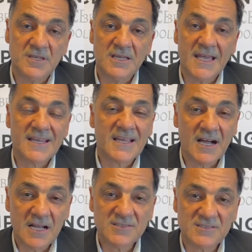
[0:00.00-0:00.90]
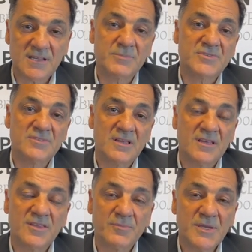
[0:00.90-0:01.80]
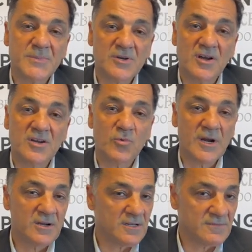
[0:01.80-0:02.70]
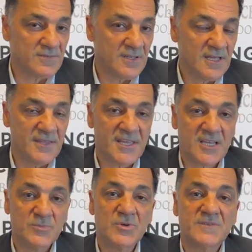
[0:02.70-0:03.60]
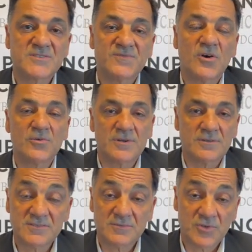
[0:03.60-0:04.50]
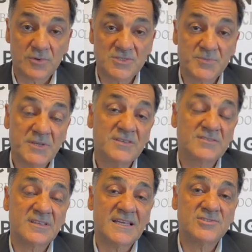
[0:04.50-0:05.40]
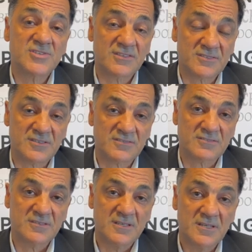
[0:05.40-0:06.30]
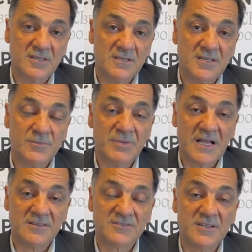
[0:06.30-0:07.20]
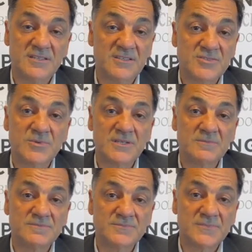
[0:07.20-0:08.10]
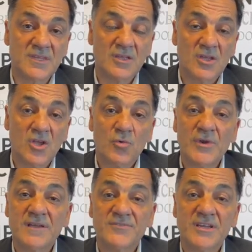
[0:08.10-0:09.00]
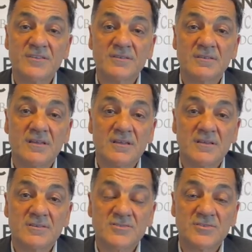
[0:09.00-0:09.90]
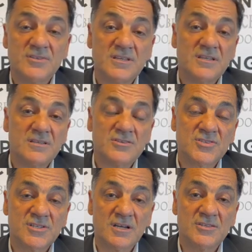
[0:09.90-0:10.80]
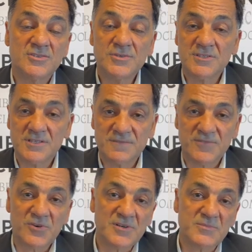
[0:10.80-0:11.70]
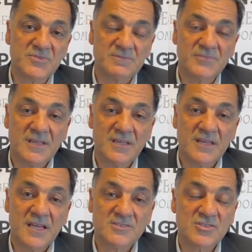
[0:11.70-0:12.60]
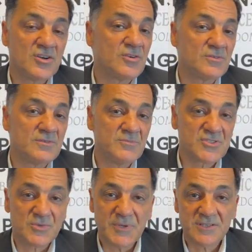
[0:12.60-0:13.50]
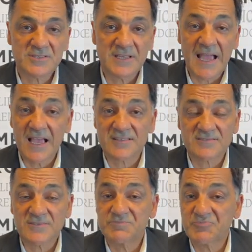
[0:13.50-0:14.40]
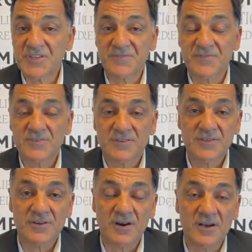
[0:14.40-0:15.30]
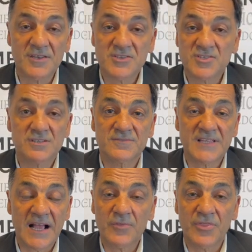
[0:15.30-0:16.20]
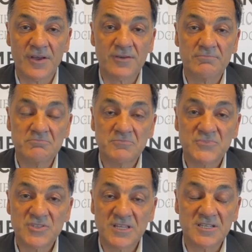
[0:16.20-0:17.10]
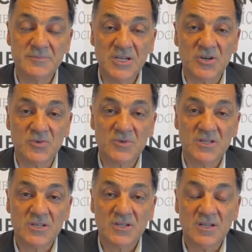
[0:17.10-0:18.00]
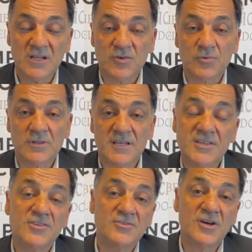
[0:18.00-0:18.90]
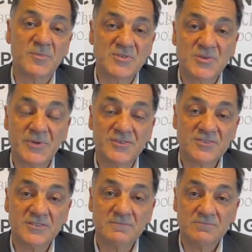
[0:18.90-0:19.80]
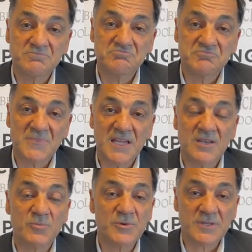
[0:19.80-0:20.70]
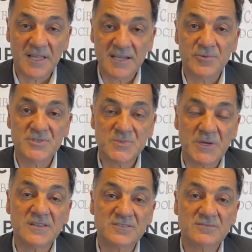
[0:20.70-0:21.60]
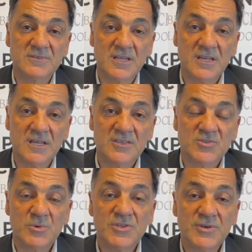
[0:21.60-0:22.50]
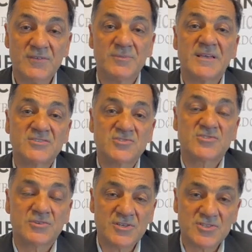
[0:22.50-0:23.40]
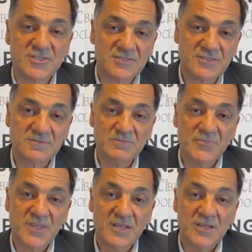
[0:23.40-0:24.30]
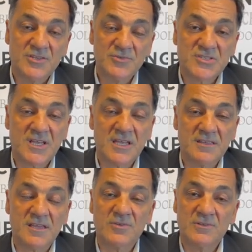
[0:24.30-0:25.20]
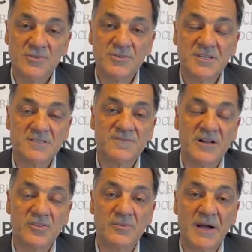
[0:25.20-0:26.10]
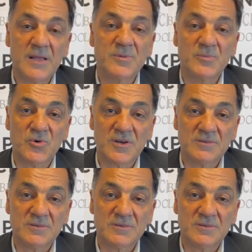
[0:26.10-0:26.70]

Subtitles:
and concepts that people are unaware of that can move us forward towards peace and justice in Palestine, Israel. We have done Sunni Shia unity forums. And so Mr. Peterson asked if there are initiatives out there to let him know. We're letting you know, Mr. Peterson, and we would like a response. So when you have a message to Christians, you say that you need to follow the Bible more.